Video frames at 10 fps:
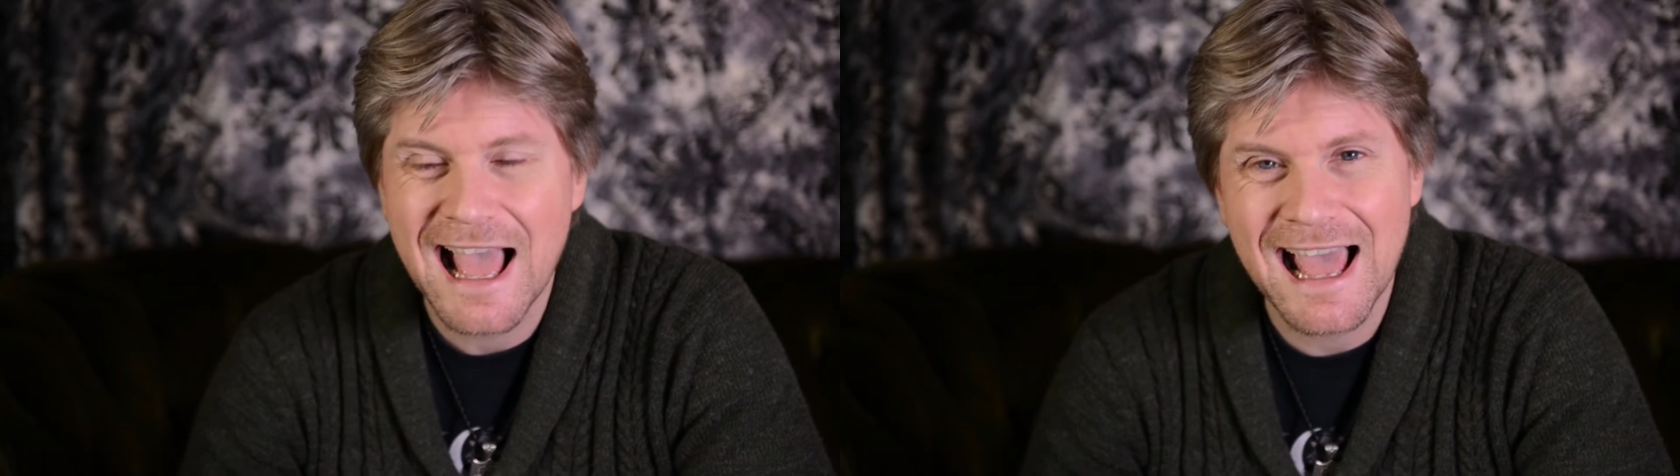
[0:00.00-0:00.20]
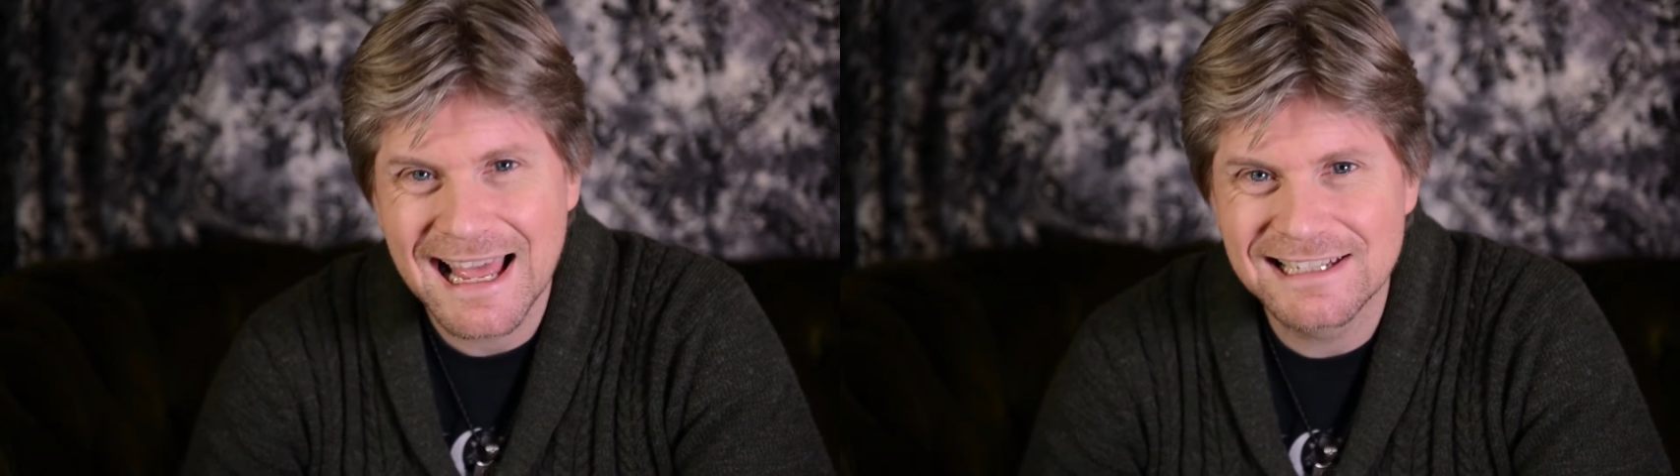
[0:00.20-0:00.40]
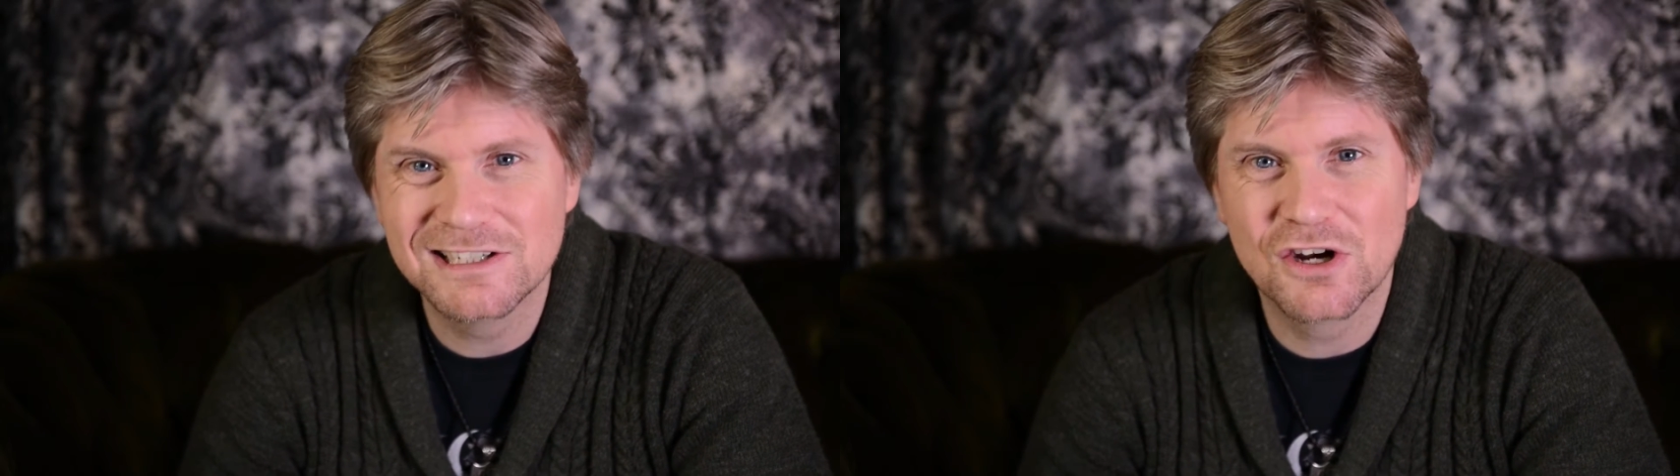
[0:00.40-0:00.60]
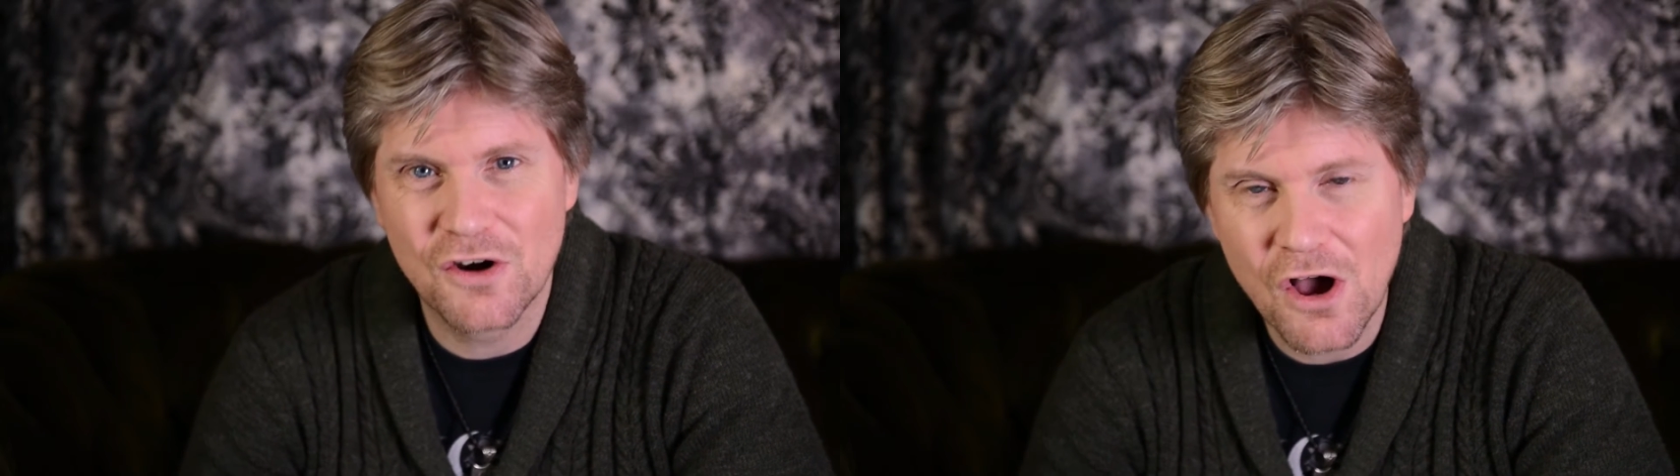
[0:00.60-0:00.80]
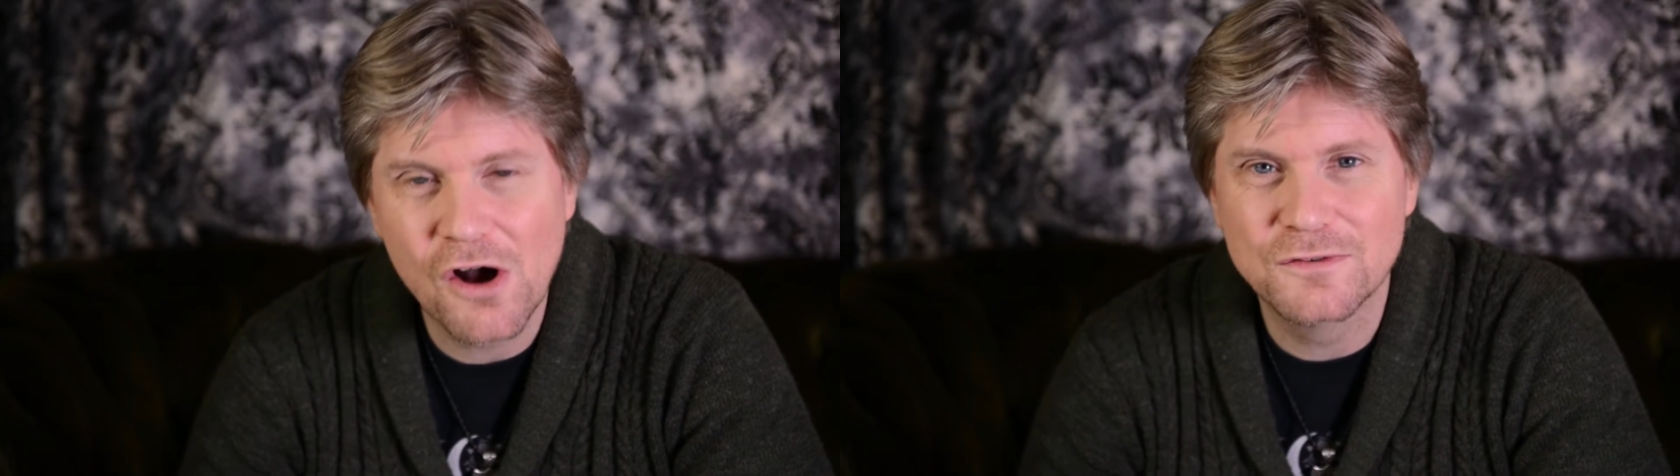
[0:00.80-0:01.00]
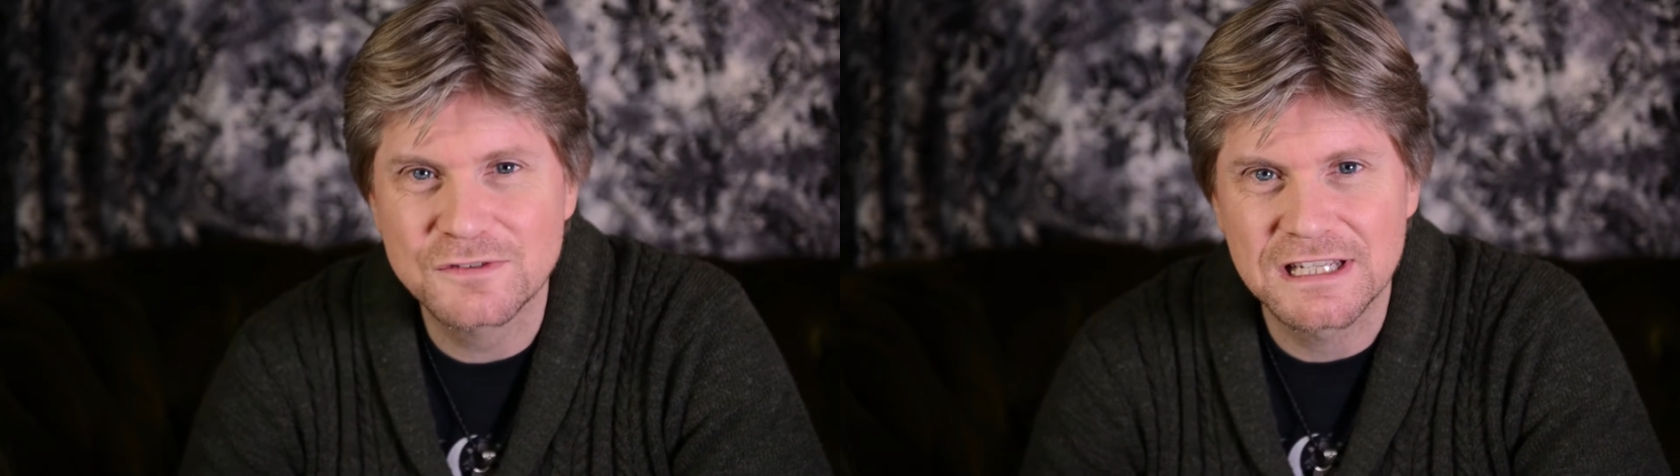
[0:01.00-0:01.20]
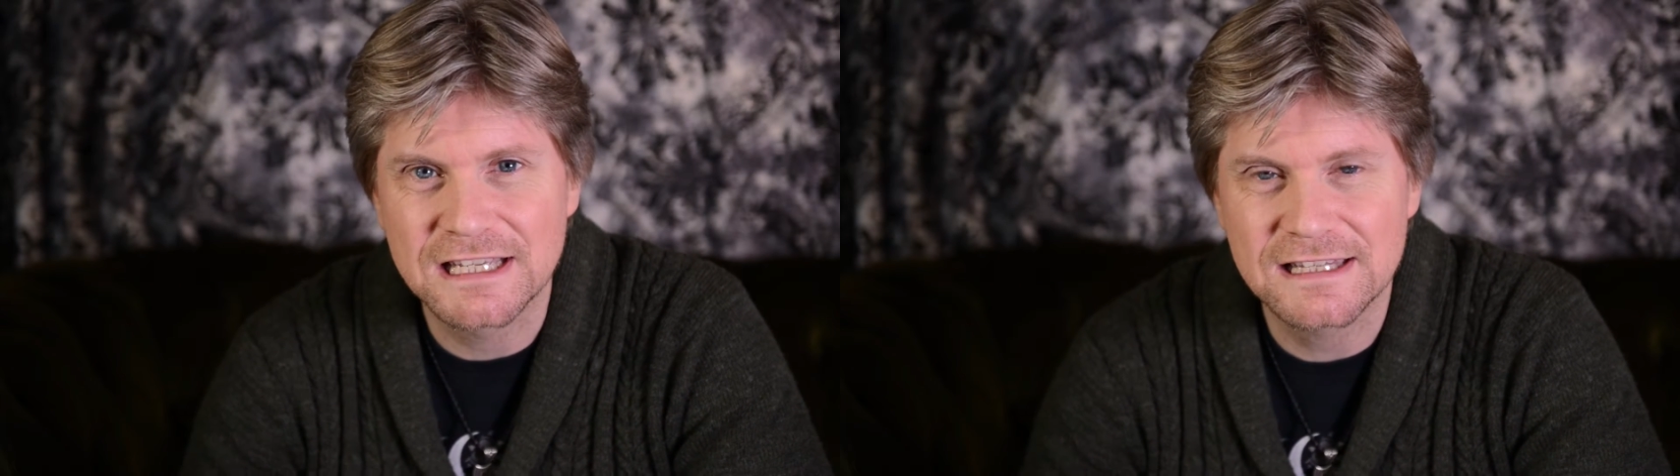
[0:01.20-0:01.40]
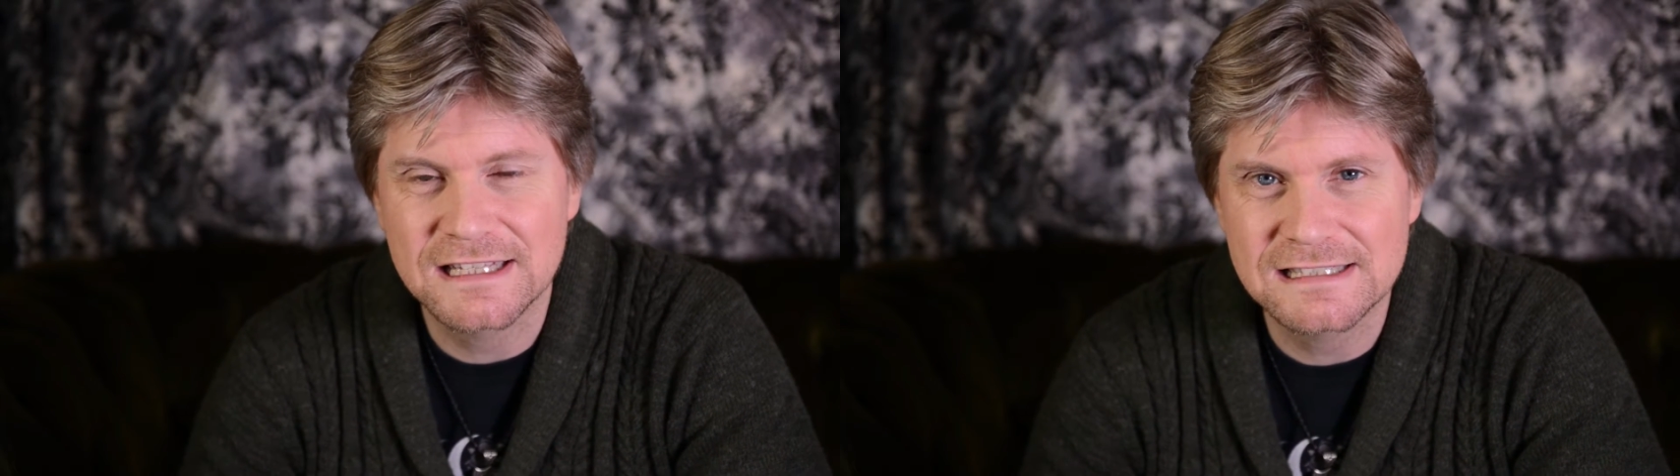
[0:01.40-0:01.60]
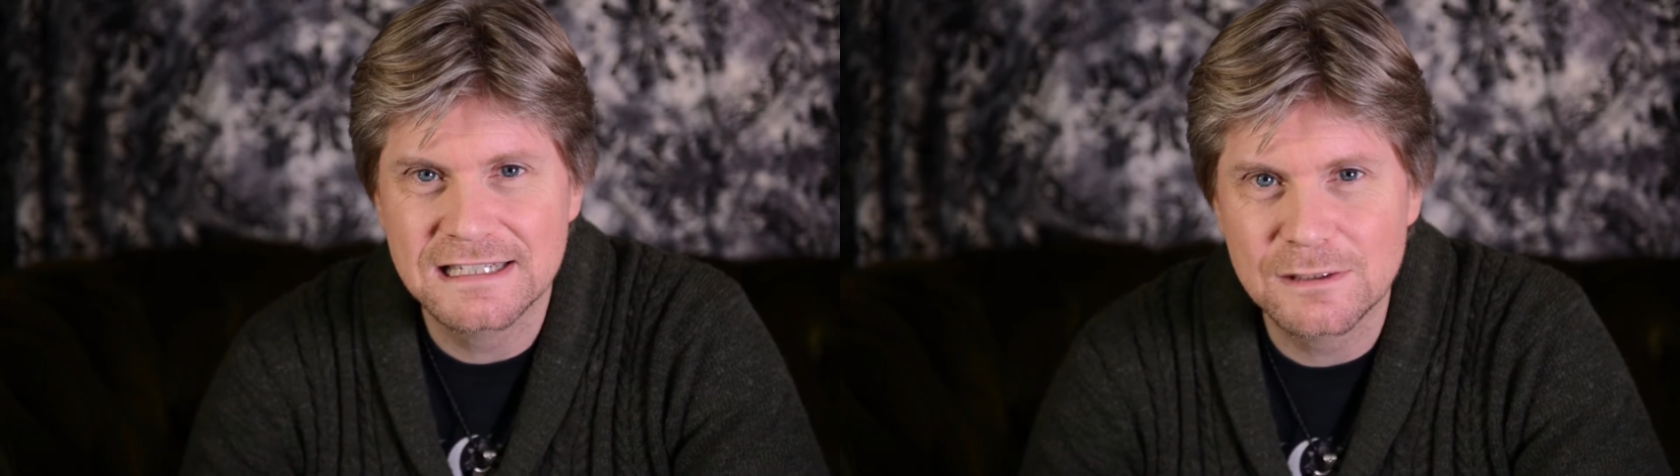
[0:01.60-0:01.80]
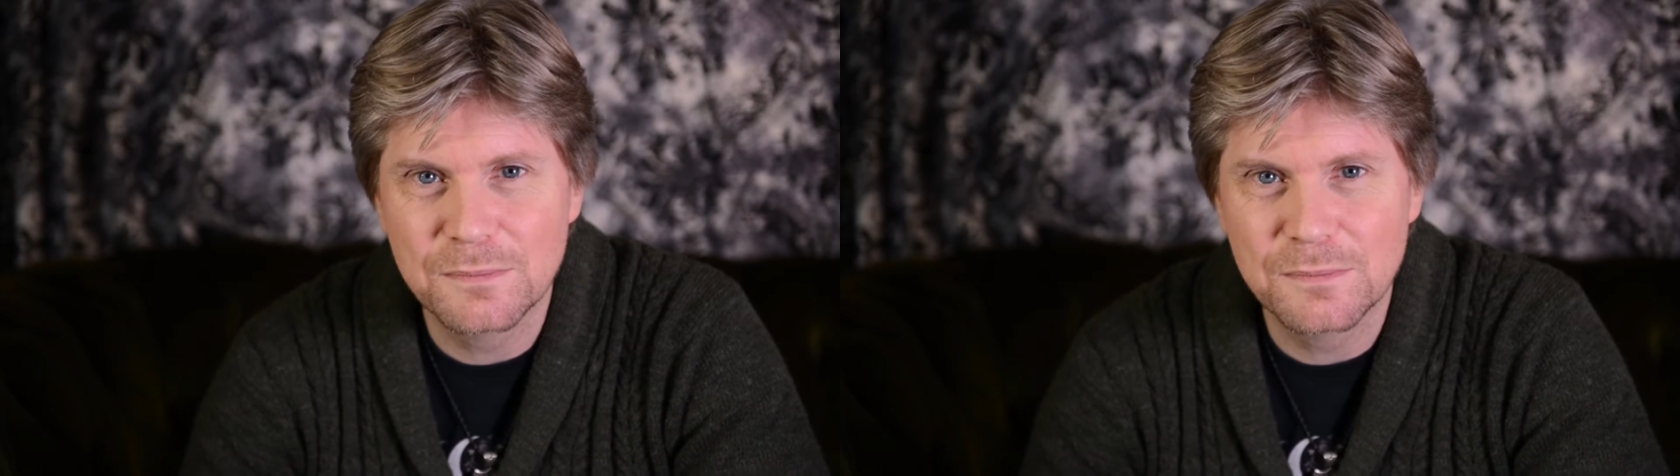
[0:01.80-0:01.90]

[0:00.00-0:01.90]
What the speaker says: handcrafting these little